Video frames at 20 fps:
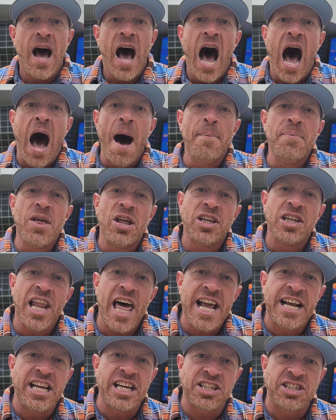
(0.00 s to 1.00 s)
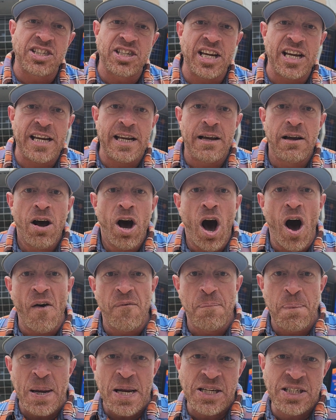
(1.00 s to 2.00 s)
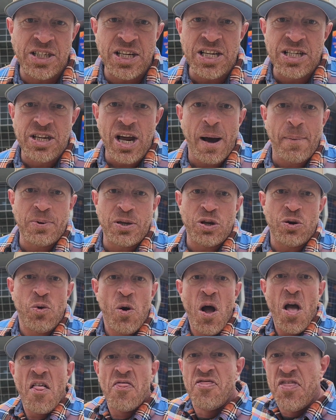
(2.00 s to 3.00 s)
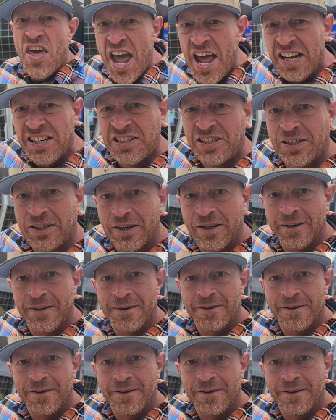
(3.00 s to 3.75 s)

I'm the legacy of PCW. This